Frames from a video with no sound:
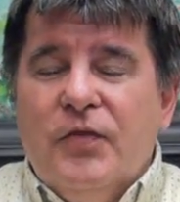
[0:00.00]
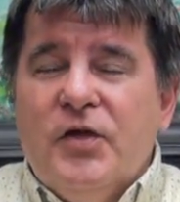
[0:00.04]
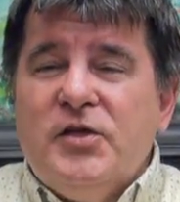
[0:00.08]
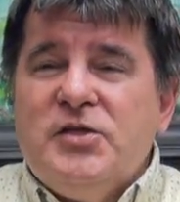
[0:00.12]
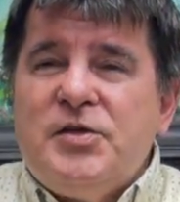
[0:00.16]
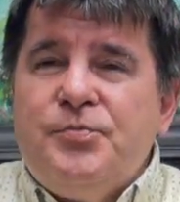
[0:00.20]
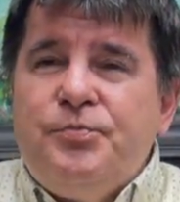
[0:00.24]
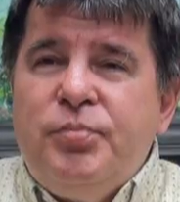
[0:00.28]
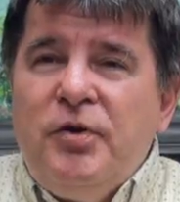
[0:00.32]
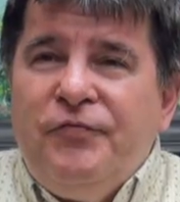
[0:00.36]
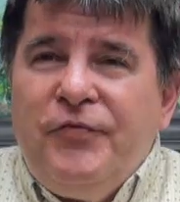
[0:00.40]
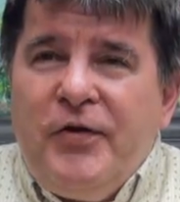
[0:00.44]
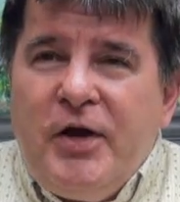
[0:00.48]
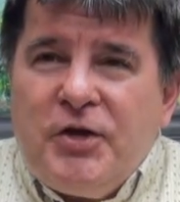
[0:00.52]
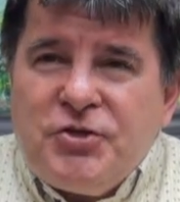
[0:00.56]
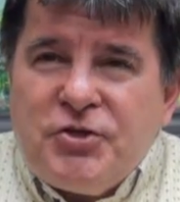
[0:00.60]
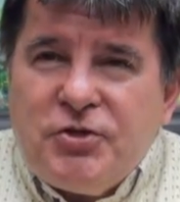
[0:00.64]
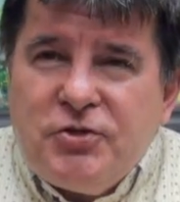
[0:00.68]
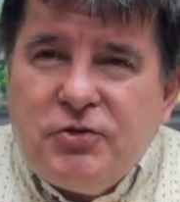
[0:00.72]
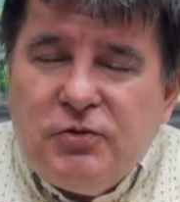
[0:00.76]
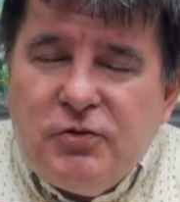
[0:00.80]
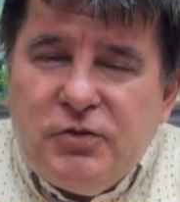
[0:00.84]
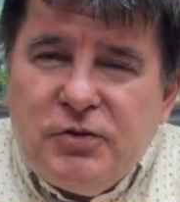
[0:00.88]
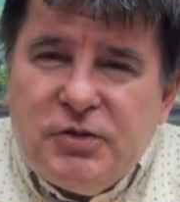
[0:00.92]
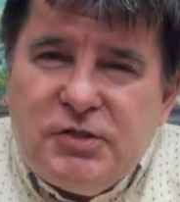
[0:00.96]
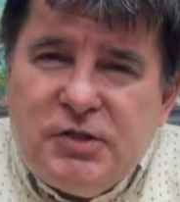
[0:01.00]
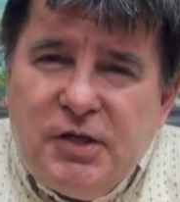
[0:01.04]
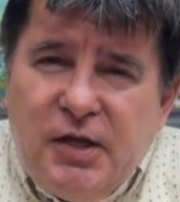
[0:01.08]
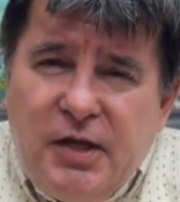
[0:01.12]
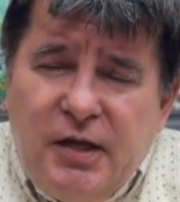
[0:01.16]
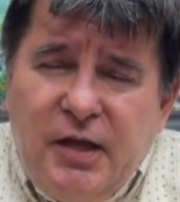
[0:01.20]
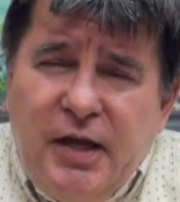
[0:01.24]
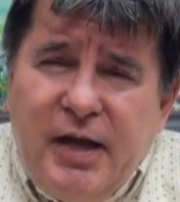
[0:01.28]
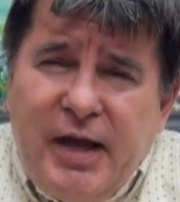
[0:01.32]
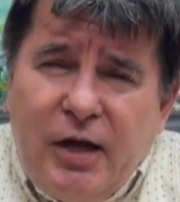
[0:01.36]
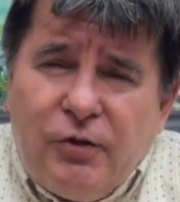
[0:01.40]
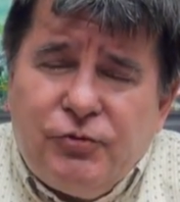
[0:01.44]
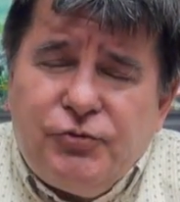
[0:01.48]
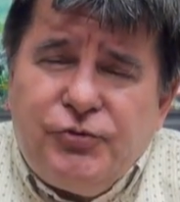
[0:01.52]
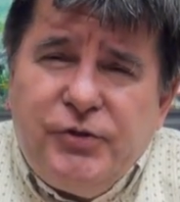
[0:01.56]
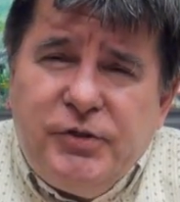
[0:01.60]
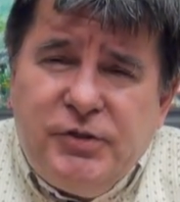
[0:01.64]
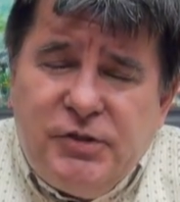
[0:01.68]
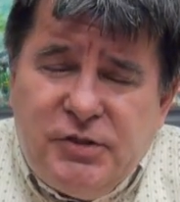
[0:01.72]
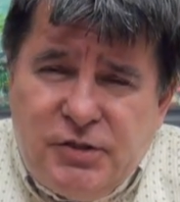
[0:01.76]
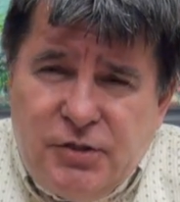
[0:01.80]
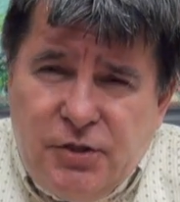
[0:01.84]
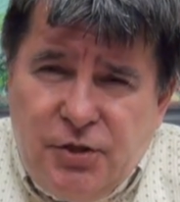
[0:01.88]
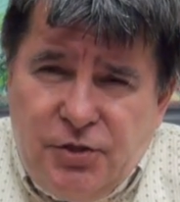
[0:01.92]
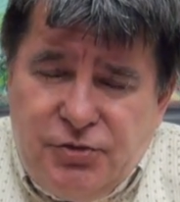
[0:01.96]
These are professionals in
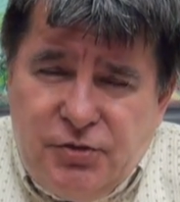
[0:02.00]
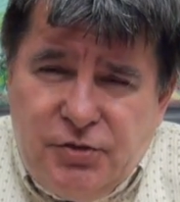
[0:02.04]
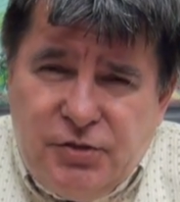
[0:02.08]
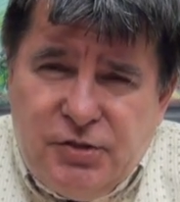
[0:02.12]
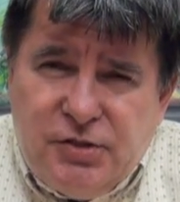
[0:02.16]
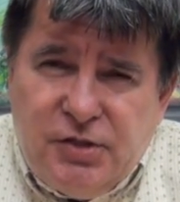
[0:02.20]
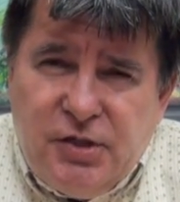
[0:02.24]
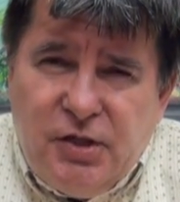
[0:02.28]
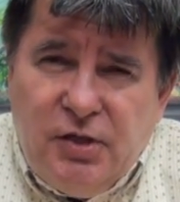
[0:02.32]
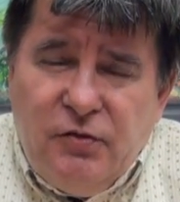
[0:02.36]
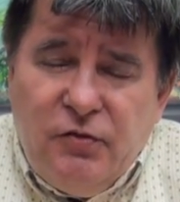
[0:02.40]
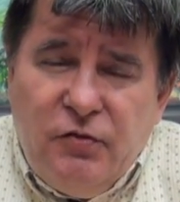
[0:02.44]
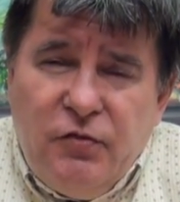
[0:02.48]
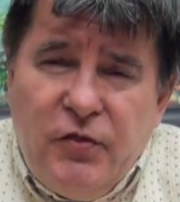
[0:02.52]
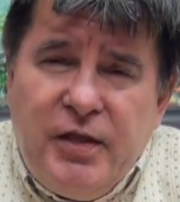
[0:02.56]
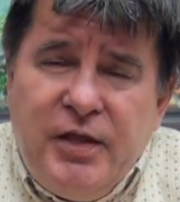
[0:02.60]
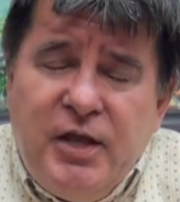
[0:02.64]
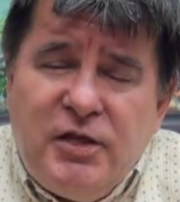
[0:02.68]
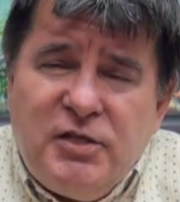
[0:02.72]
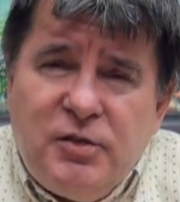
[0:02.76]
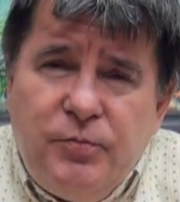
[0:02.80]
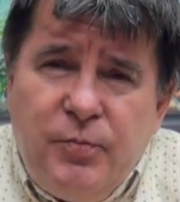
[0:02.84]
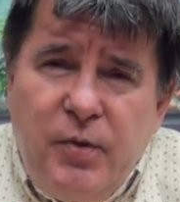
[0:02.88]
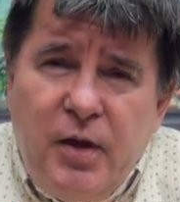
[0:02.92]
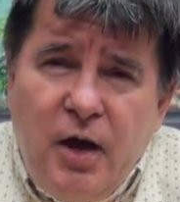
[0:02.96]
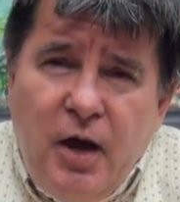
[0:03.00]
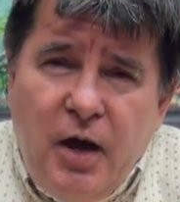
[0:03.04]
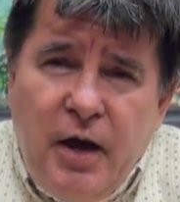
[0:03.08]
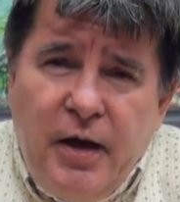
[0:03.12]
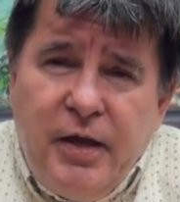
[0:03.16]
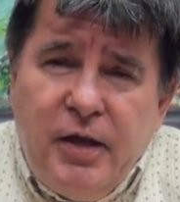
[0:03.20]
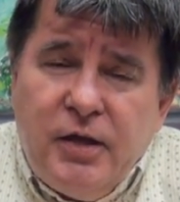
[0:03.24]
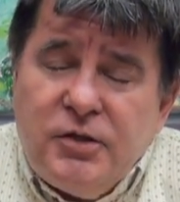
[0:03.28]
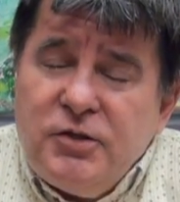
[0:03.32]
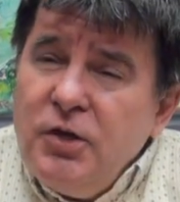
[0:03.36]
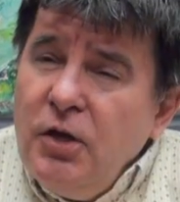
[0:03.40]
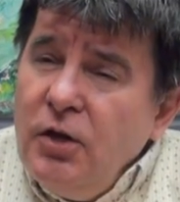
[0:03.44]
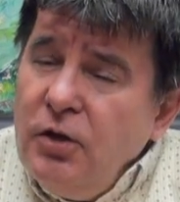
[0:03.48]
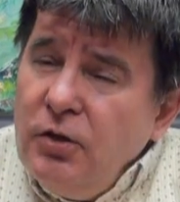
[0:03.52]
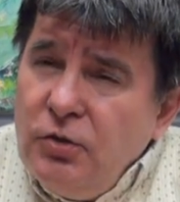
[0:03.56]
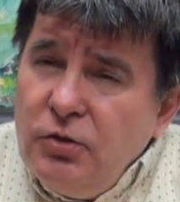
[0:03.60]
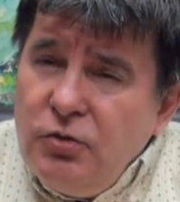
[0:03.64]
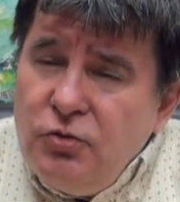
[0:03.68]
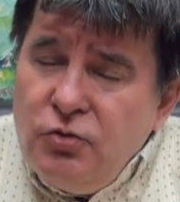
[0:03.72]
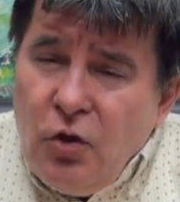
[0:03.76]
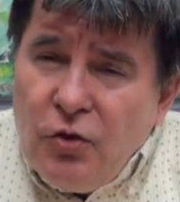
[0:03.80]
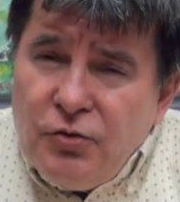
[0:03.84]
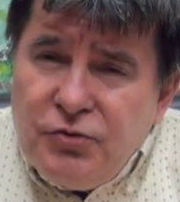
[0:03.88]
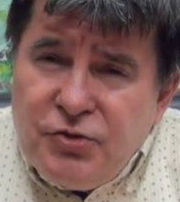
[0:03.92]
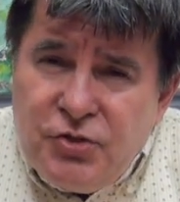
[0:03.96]
counterinsurgency. They need to be hired
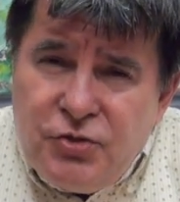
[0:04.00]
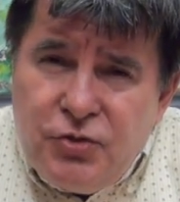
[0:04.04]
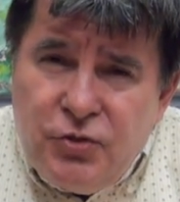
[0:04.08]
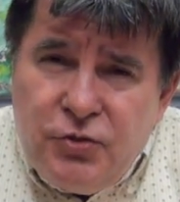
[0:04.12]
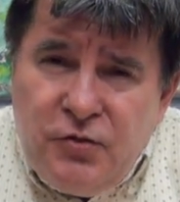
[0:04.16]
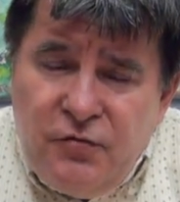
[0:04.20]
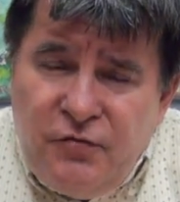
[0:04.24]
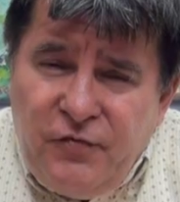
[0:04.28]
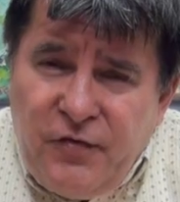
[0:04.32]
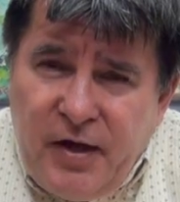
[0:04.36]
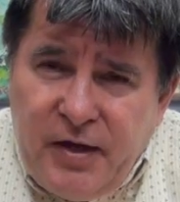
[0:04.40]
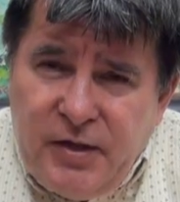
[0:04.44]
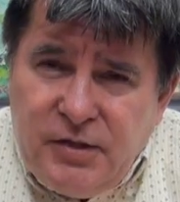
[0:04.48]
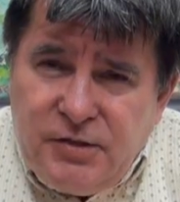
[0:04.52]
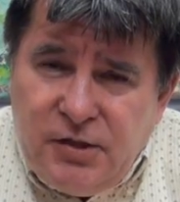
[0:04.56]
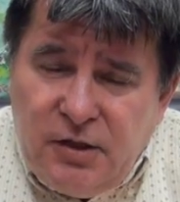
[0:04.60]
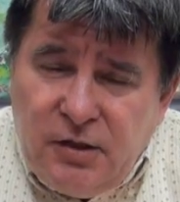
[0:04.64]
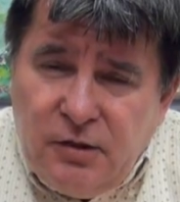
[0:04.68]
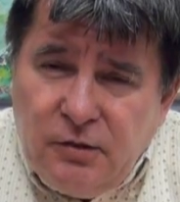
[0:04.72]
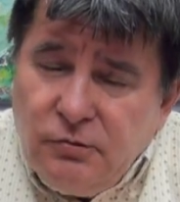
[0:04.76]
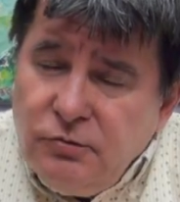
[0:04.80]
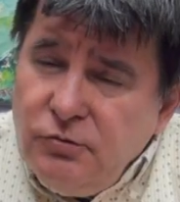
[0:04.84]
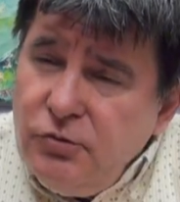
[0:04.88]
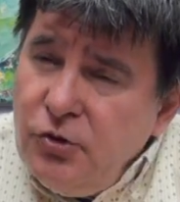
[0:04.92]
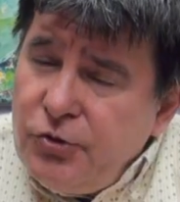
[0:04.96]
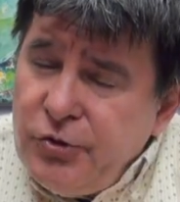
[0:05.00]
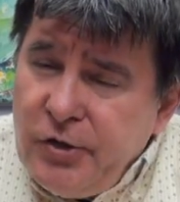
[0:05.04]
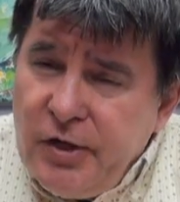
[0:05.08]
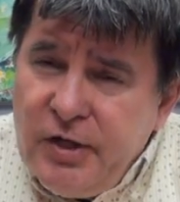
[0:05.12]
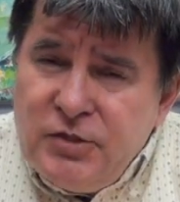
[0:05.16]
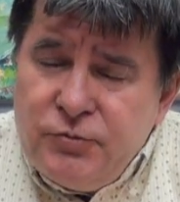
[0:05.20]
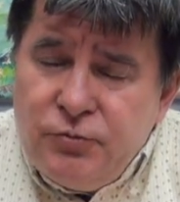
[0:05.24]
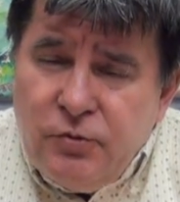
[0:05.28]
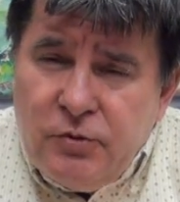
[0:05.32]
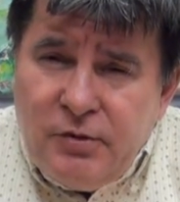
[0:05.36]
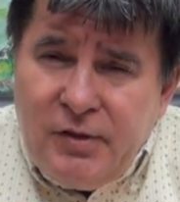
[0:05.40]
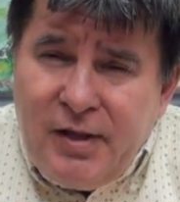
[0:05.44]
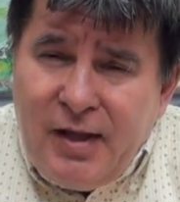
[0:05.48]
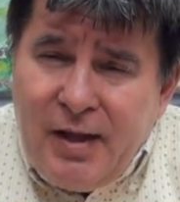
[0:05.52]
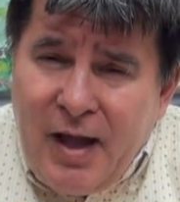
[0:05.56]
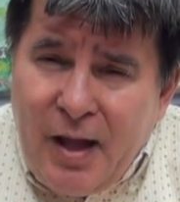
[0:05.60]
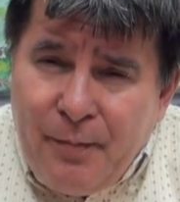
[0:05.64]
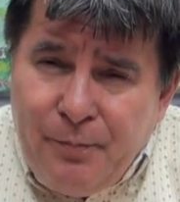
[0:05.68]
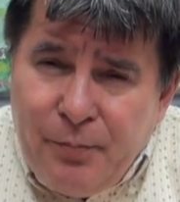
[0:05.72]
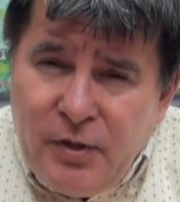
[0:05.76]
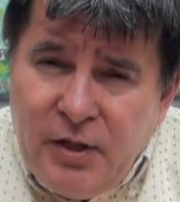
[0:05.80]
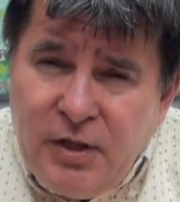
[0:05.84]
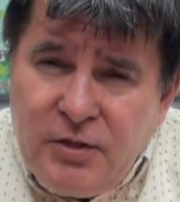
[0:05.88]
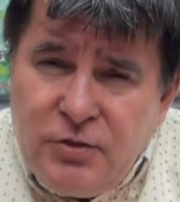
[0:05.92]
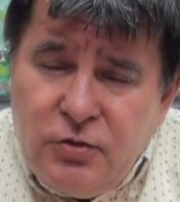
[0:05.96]
not to do the fighting. Ukrainians will
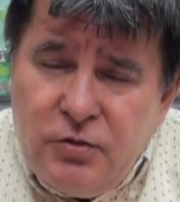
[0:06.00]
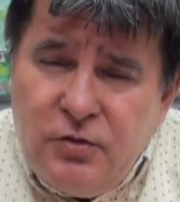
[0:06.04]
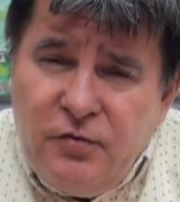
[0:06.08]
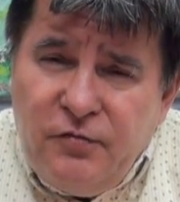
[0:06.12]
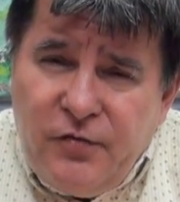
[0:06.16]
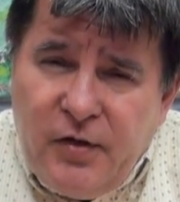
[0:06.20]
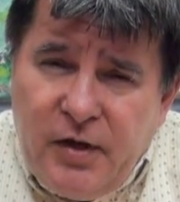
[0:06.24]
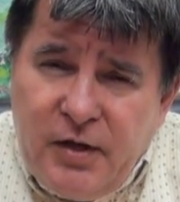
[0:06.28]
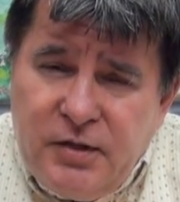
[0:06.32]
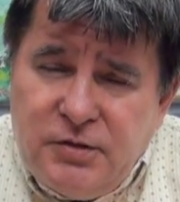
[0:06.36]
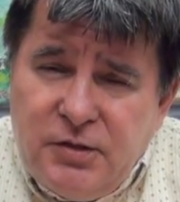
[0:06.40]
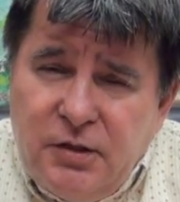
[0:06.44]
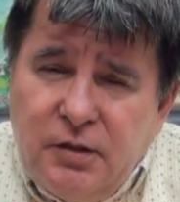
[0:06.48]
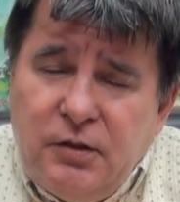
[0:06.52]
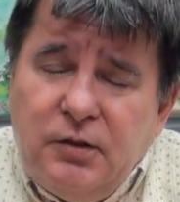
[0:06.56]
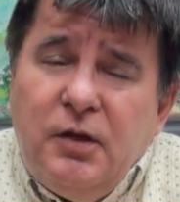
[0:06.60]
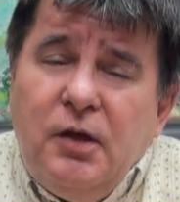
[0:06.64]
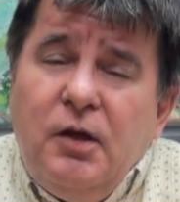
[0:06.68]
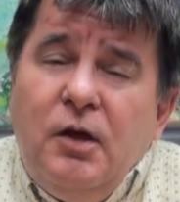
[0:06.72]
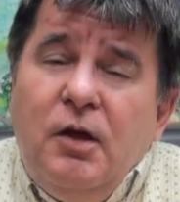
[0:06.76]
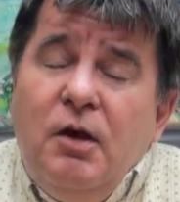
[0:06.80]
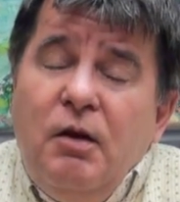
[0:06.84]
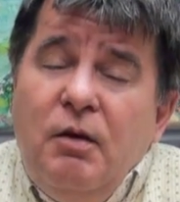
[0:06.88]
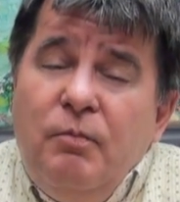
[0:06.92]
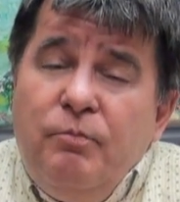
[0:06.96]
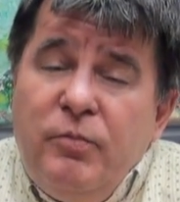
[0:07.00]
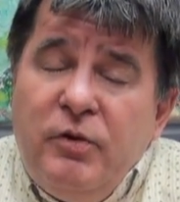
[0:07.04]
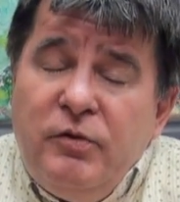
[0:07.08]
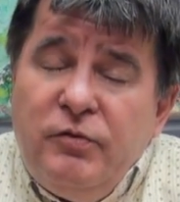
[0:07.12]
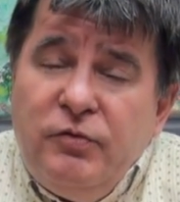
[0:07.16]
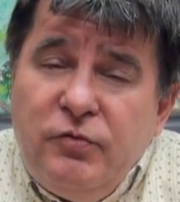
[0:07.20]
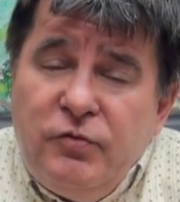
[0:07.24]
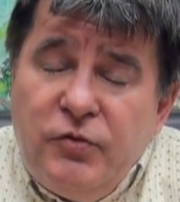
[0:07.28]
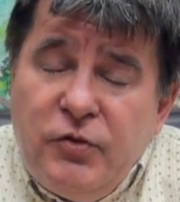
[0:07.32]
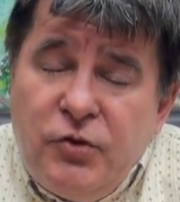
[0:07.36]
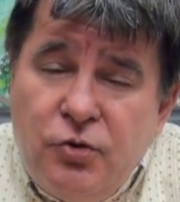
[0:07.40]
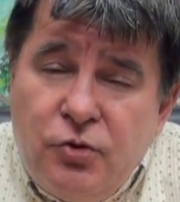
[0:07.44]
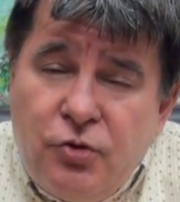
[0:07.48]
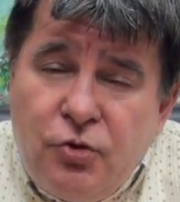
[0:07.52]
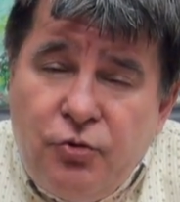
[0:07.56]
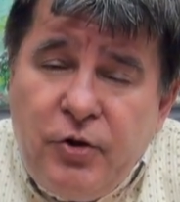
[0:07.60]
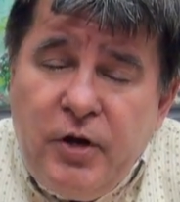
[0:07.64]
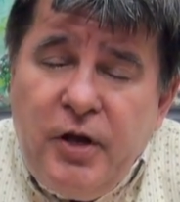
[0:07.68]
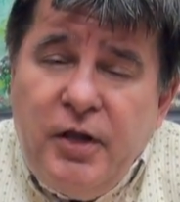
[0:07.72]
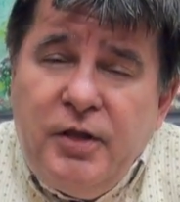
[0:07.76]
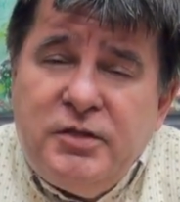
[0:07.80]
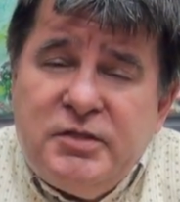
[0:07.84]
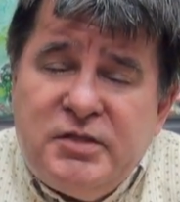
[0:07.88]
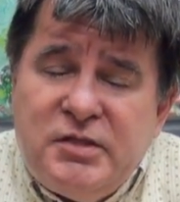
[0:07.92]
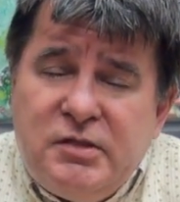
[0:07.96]
happily do the fighting, but the
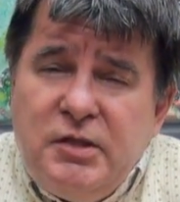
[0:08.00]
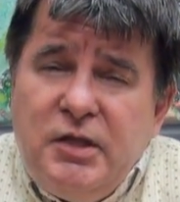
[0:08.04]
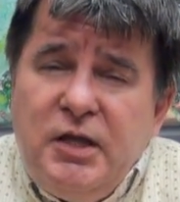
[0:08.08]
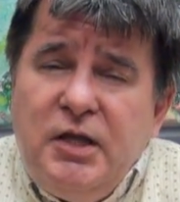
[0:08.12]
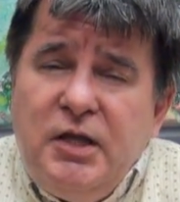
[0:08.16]
Ukrainians